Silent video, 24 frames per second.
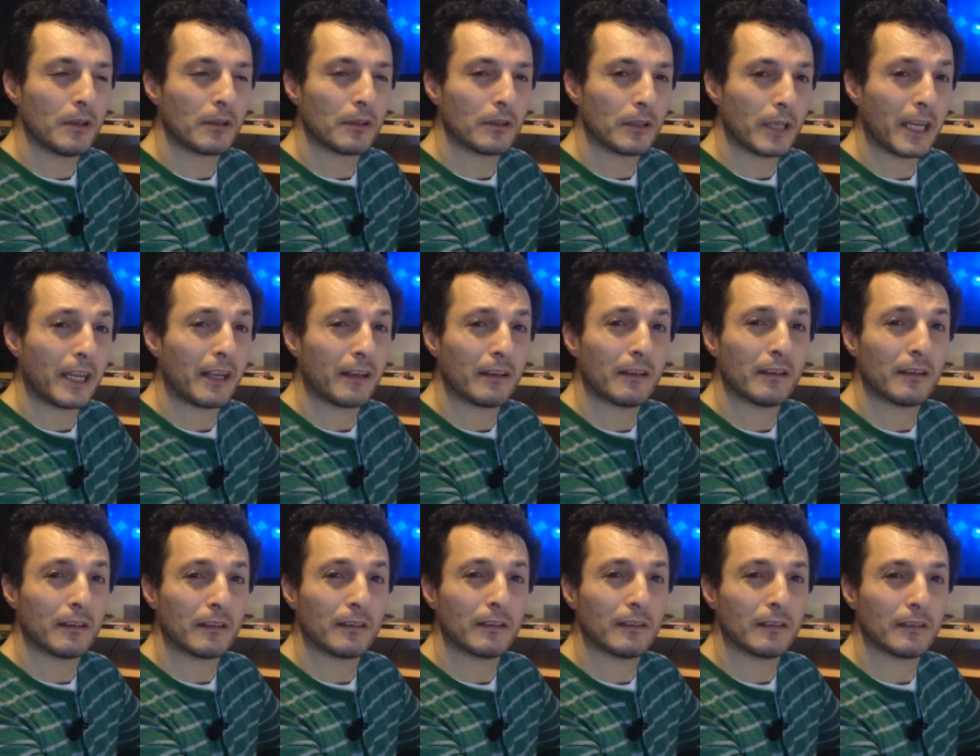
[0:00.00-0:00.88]

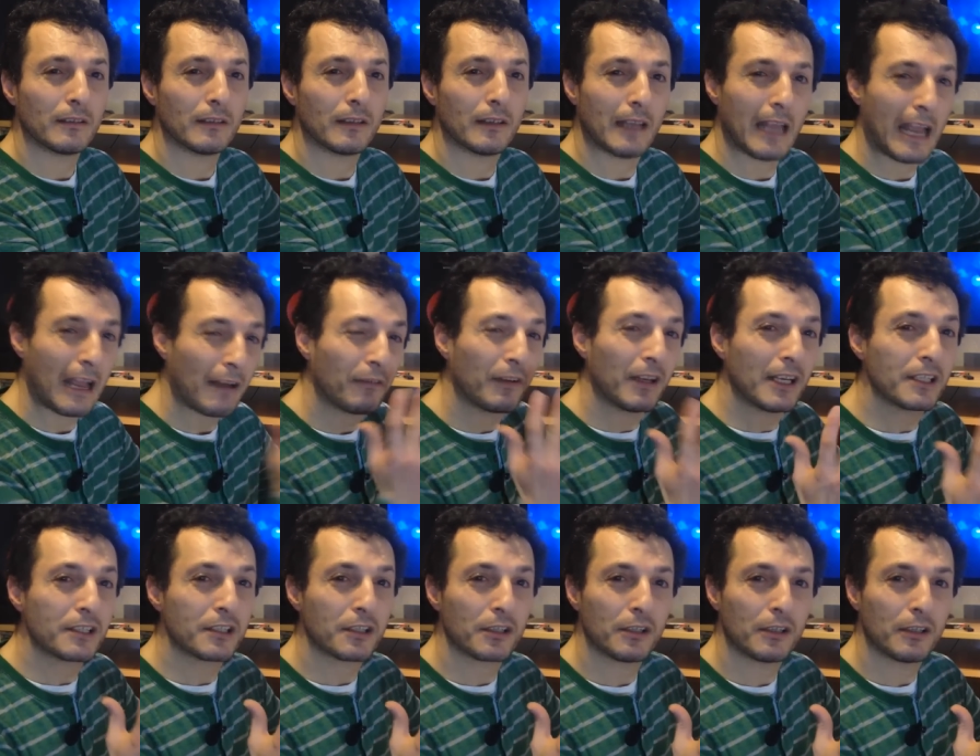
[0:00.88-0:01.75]
and have a
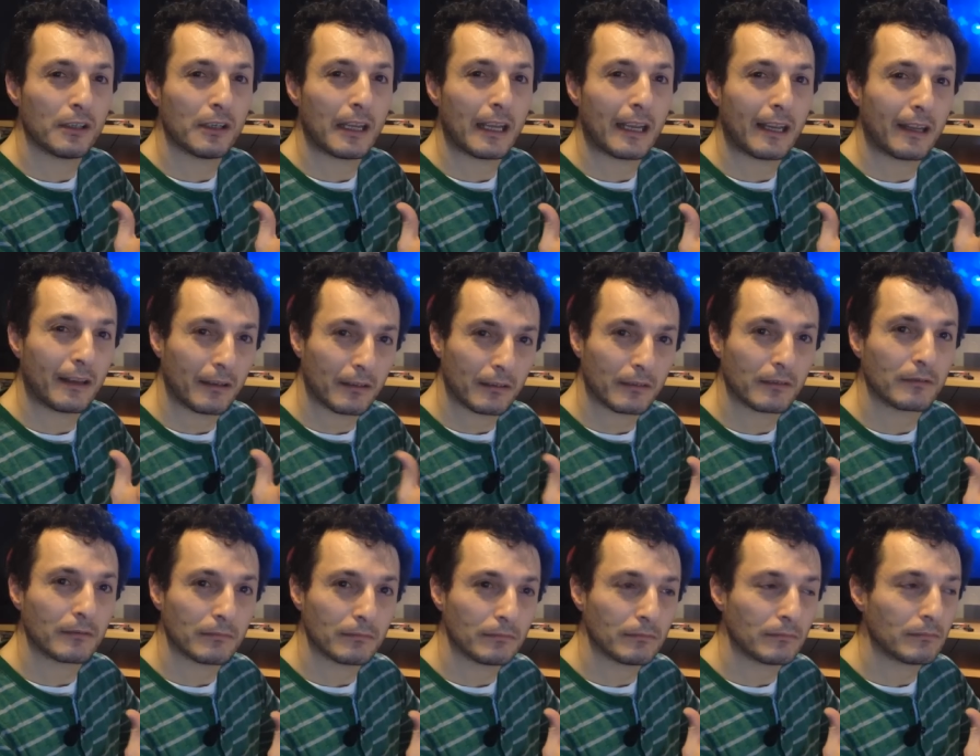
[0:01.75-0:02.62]
listen and
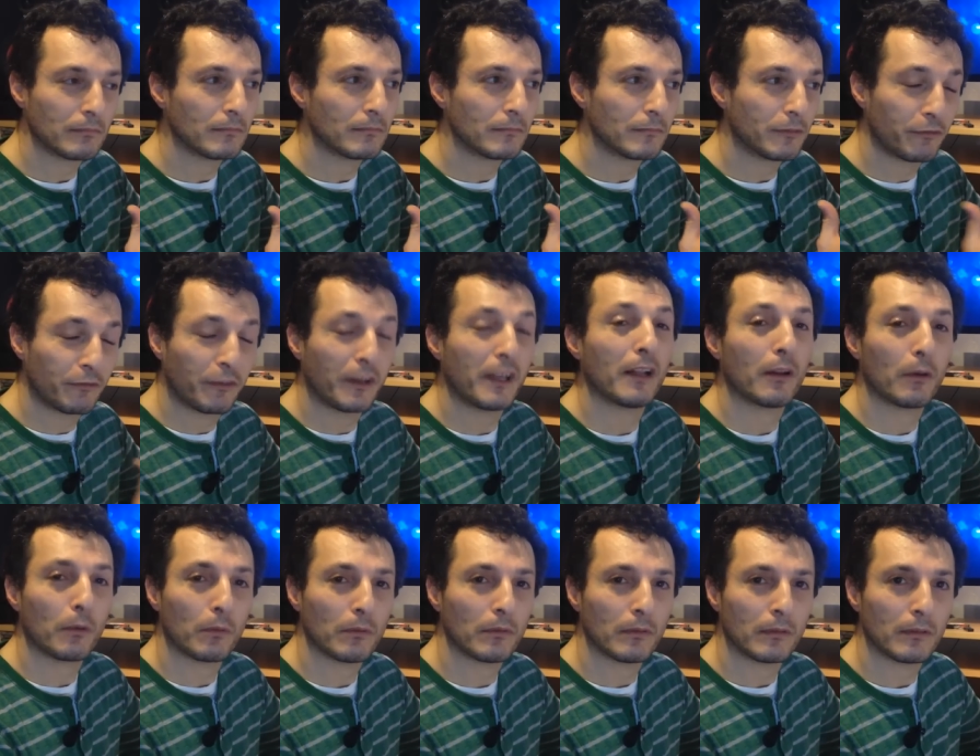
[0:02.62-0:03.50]

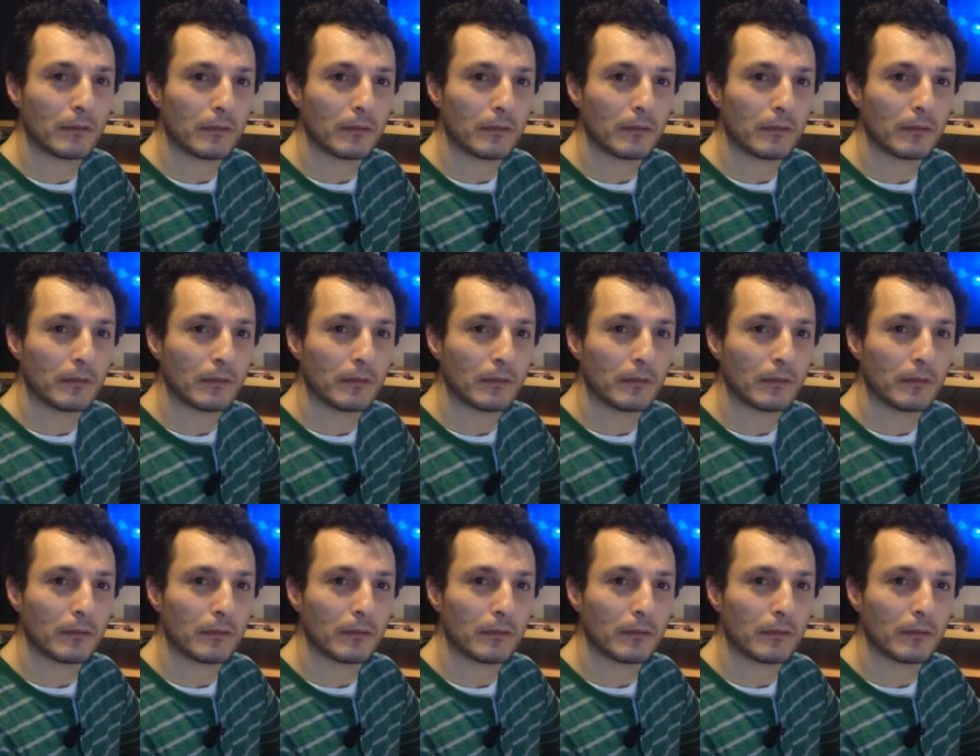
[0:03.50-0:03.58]
feel